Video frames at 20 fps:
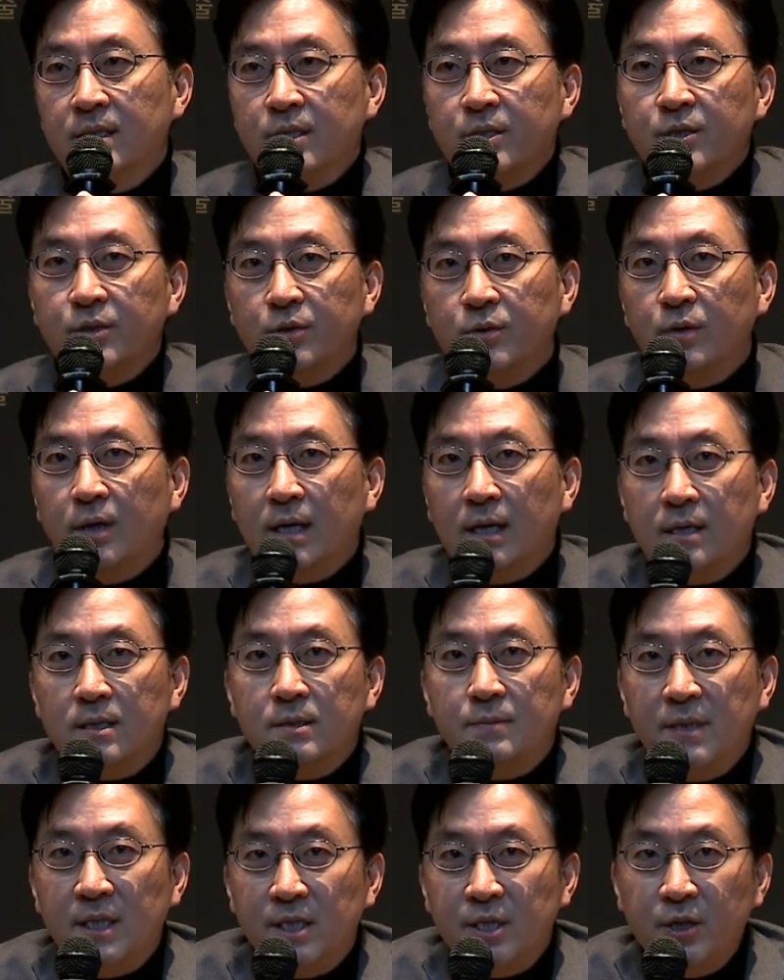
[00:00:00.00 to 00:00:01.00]
to
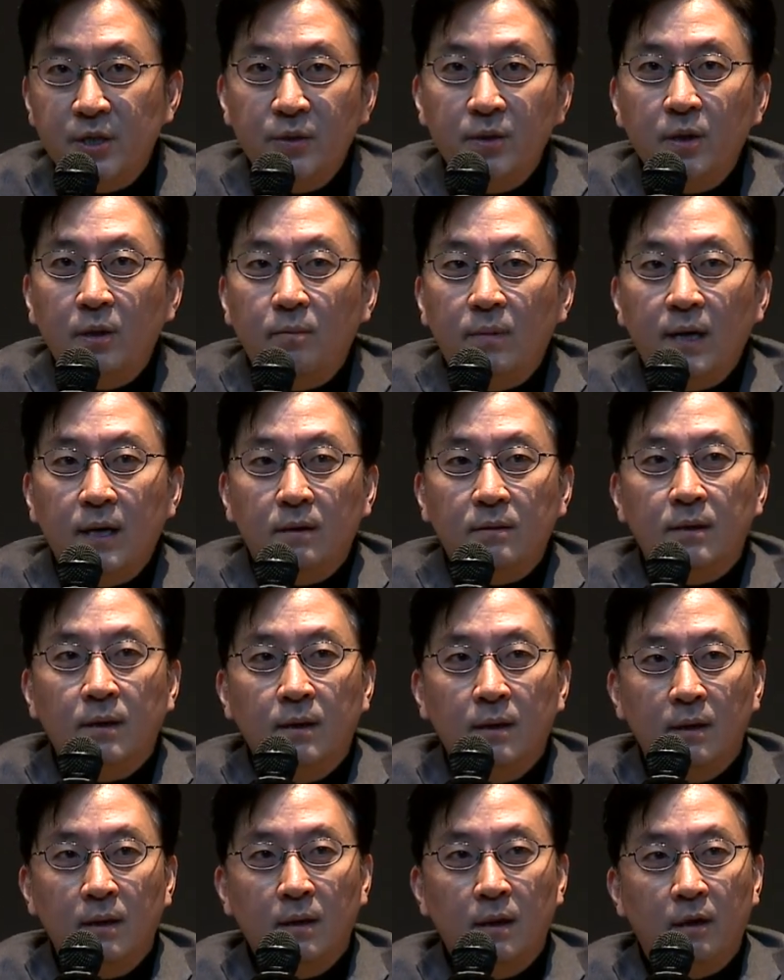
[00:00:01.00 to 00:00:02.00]
speak to you about
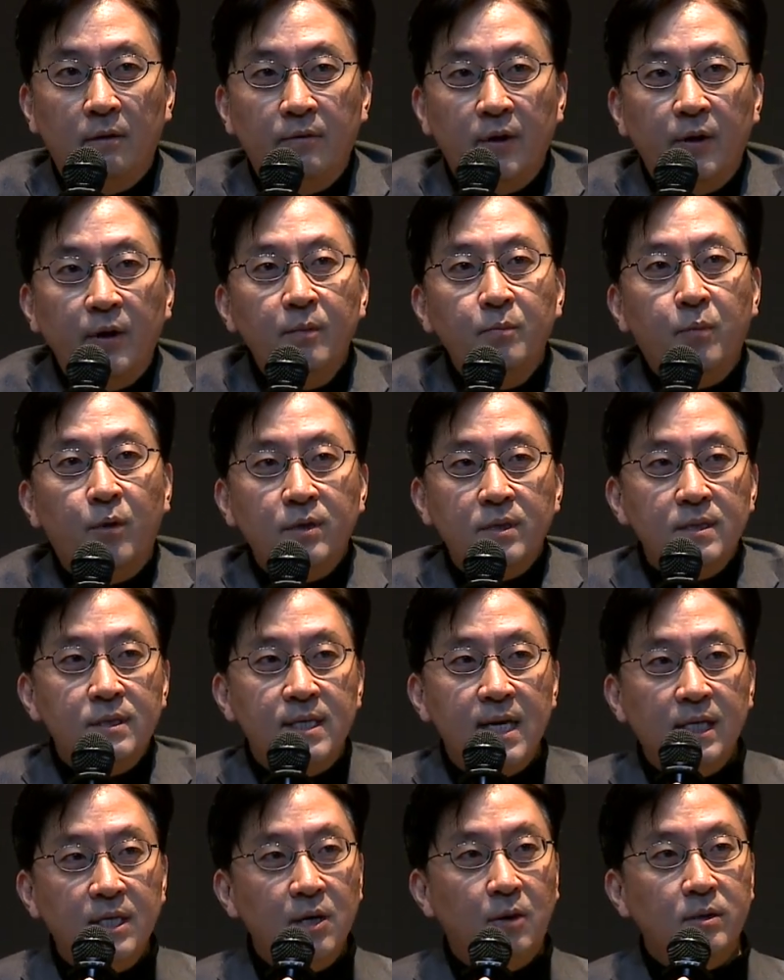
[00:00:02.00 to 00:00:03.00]
a very important
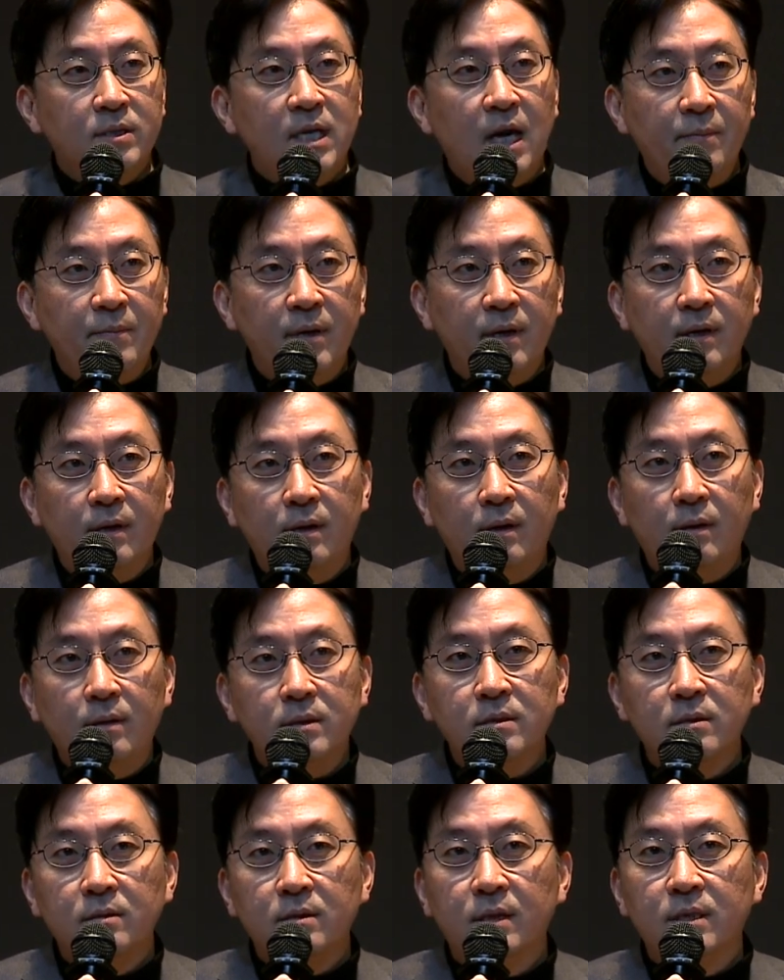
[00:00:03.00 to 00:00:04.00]
technical topic. And it
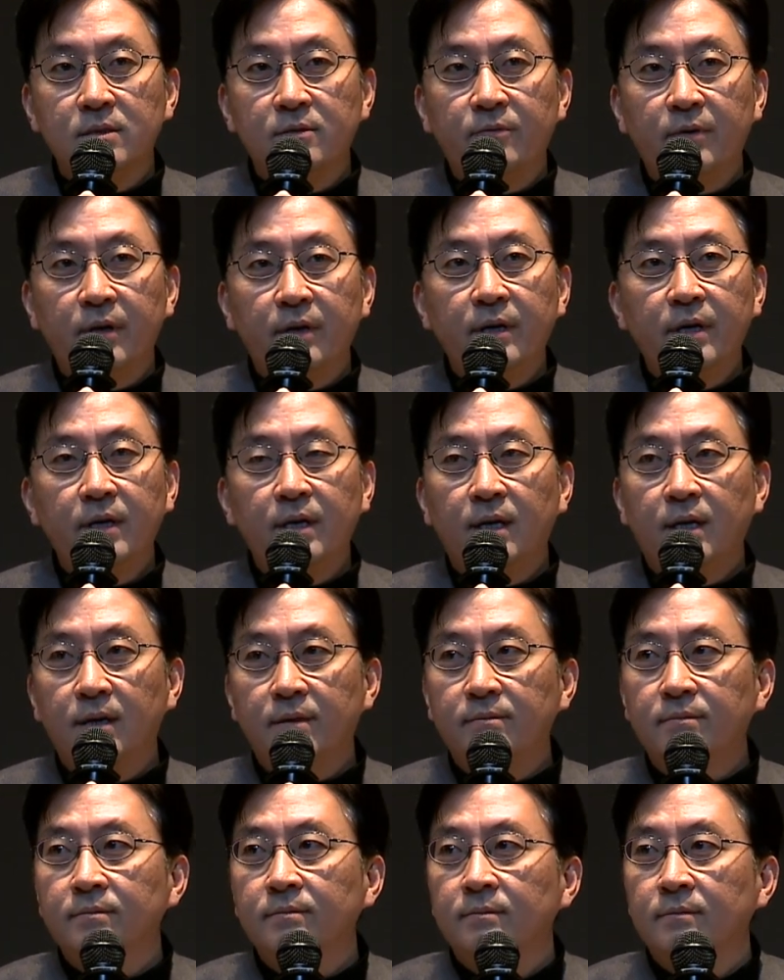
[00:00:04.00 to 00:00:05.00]
also is very
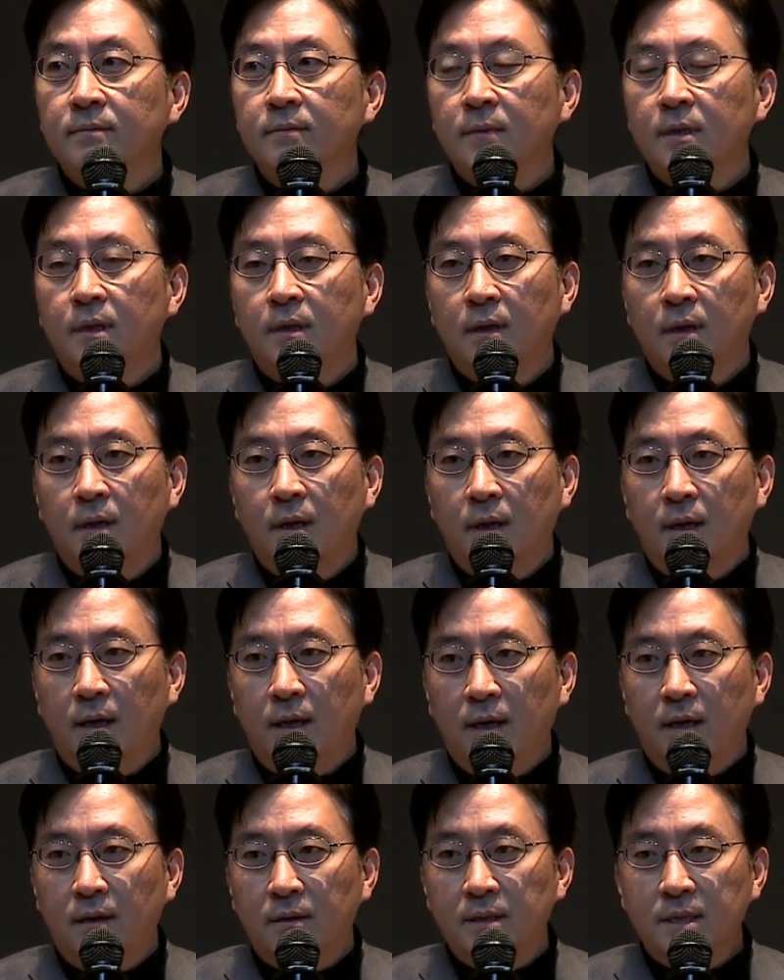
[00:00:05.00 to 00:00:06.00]

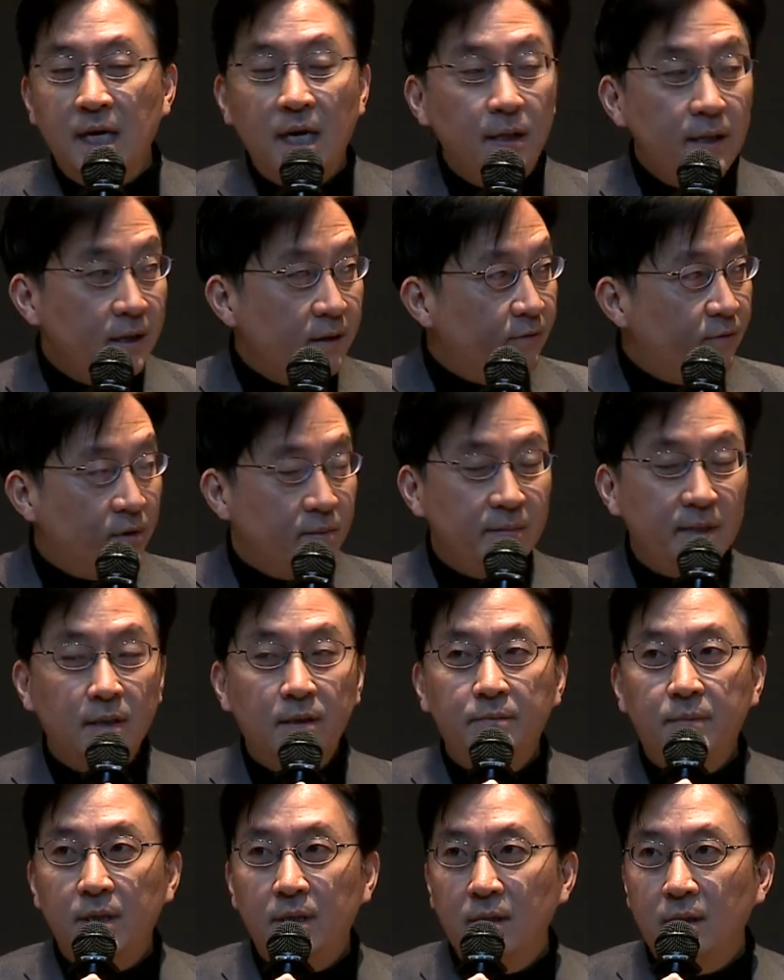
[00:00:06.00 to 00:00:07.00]
telling for me
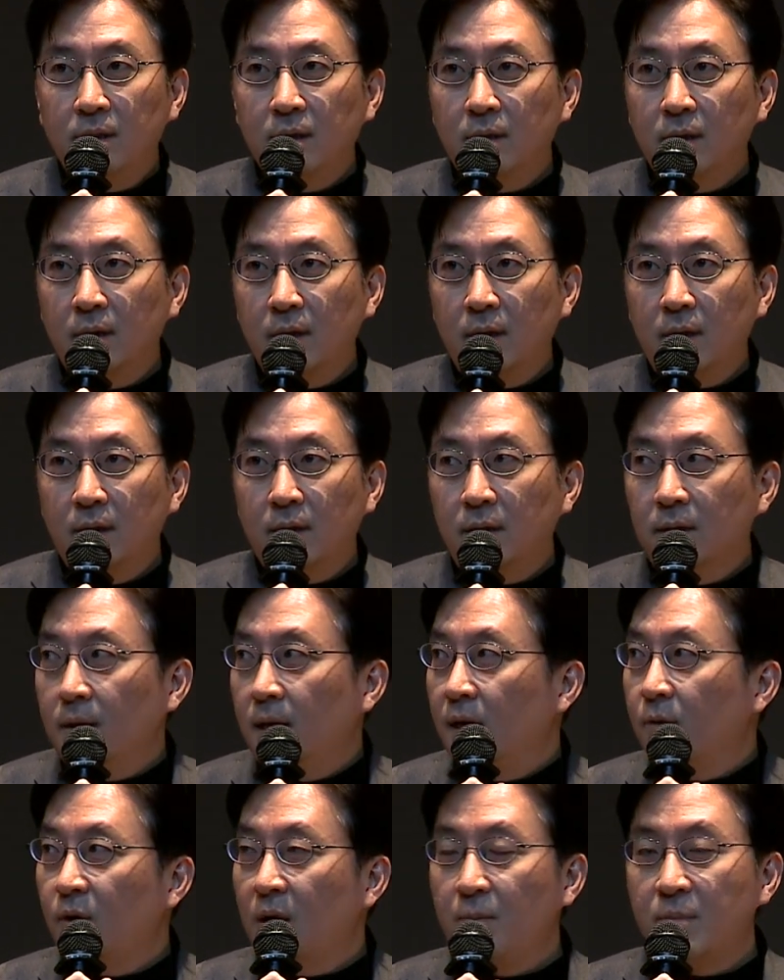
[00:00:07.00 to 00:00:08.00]
to be
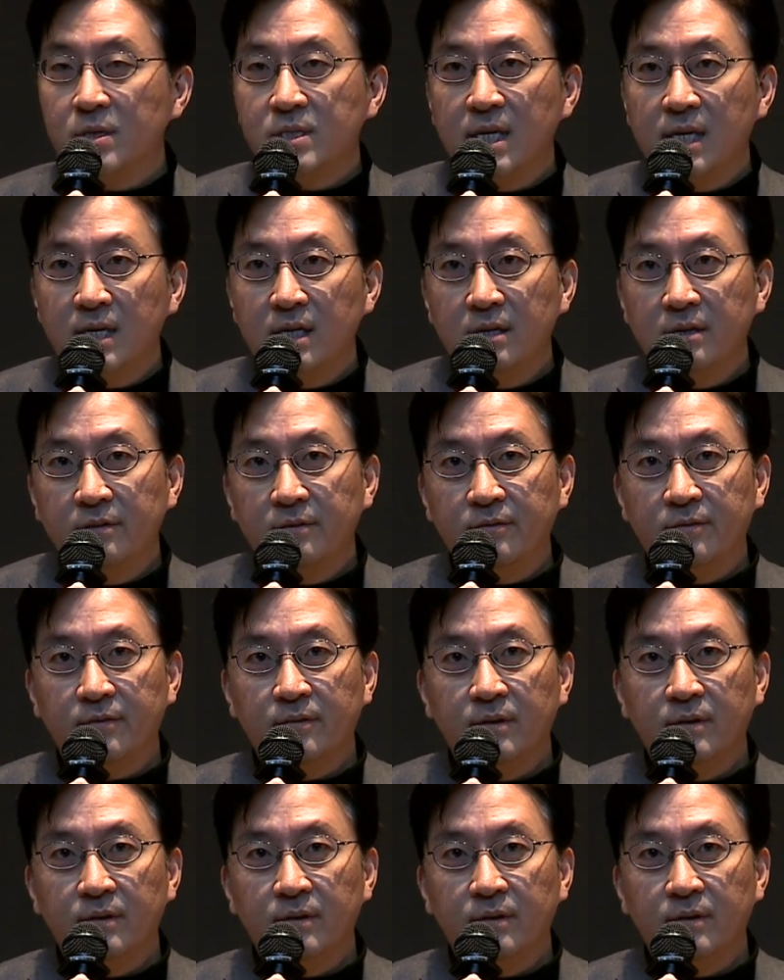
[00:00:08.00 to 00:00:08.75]
a representative